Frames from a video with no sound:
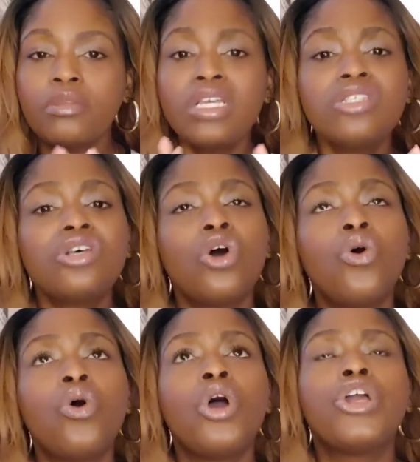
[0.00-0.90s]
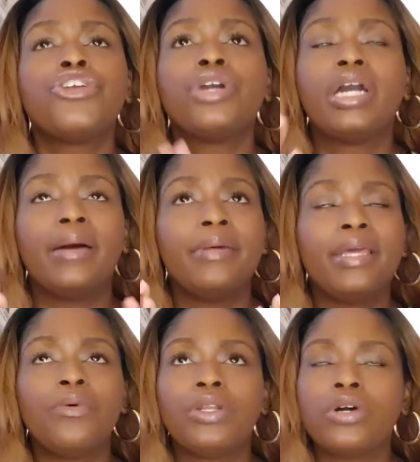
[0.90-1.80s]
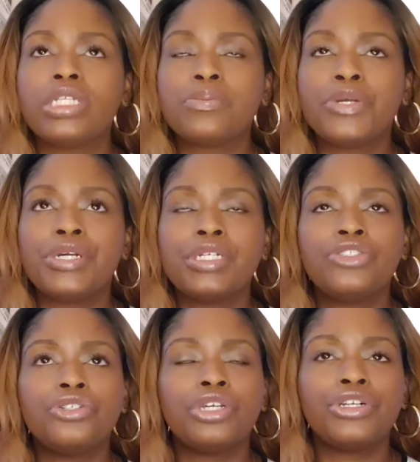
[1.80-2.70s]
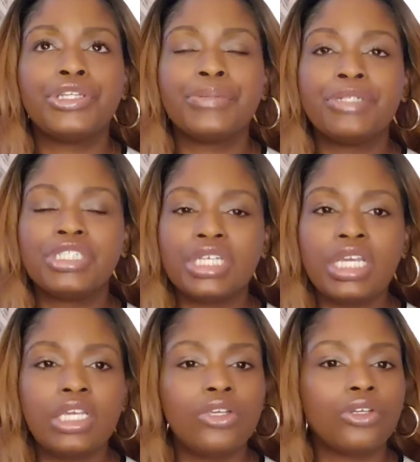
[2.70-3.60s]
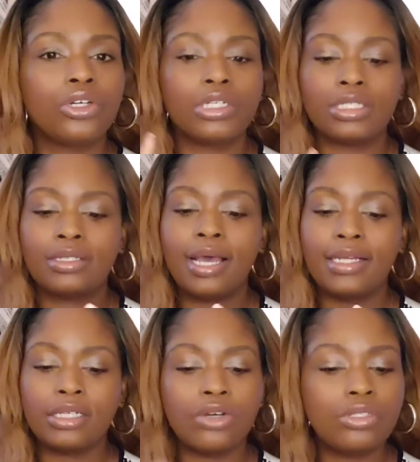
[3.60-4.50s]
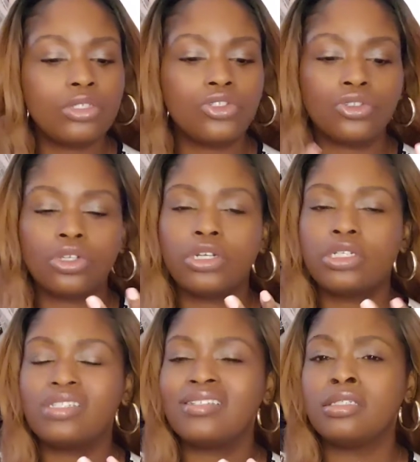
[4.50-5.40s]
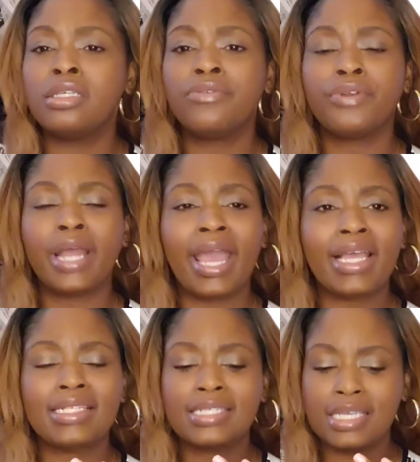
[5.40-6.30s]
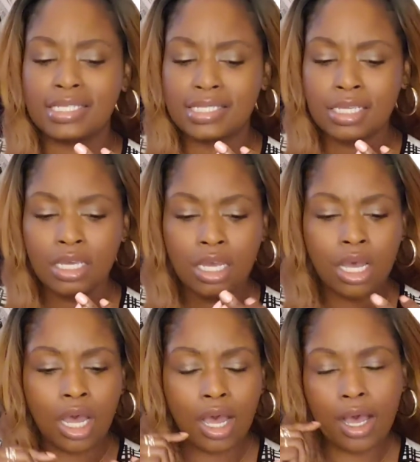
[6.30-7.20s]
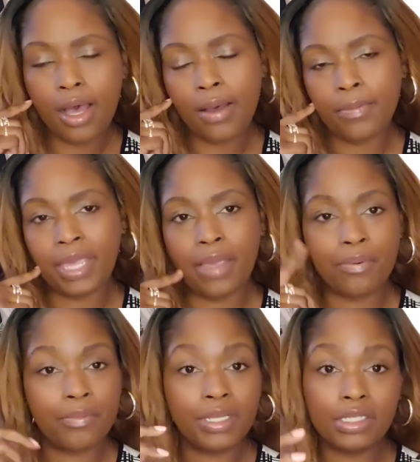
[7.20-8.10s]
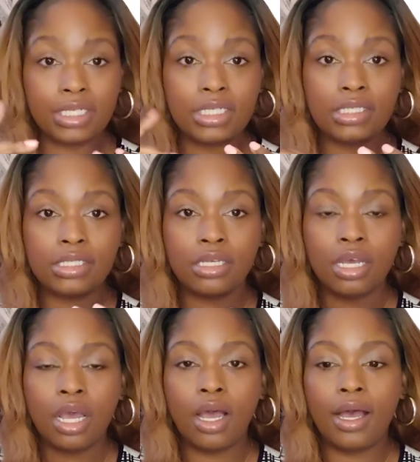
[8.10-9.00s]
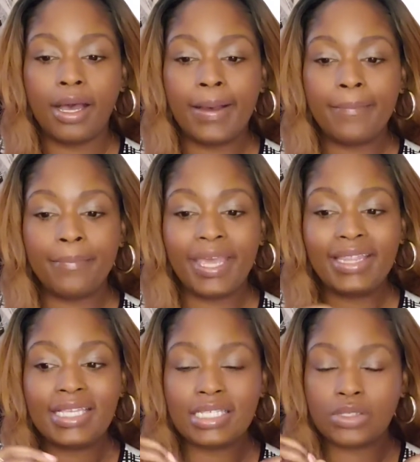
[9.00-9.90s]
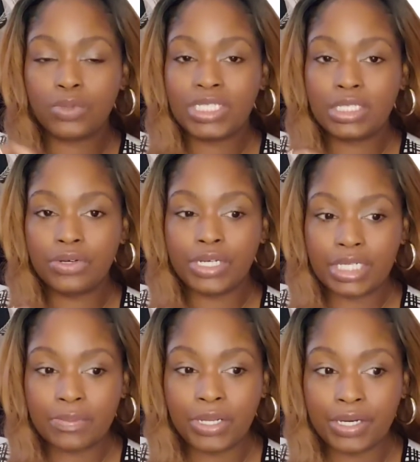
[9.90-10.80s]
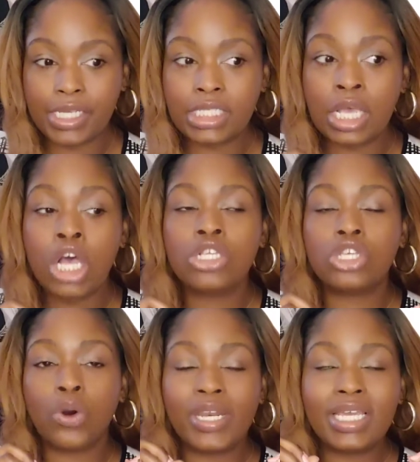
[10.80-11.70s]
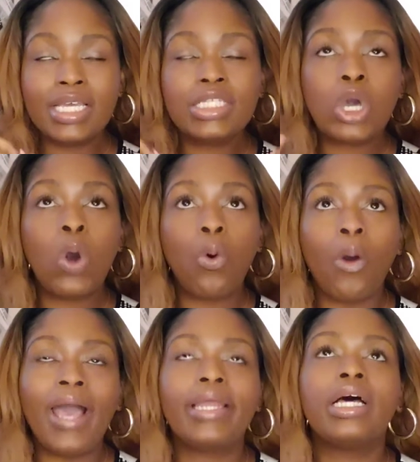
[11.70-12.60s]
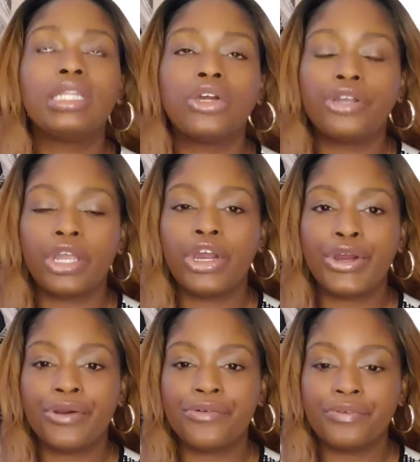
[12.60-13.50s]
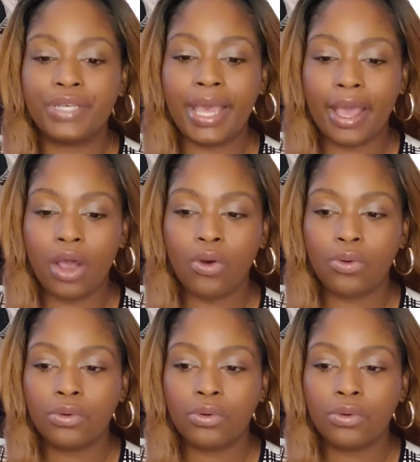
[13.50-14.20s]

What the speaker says: So you're coming in with no experience, you're learning the machine, you're learning the diagnosis, you're learning the different access capabilities, and this is with zero experience. So it is quite a learning curve. Now,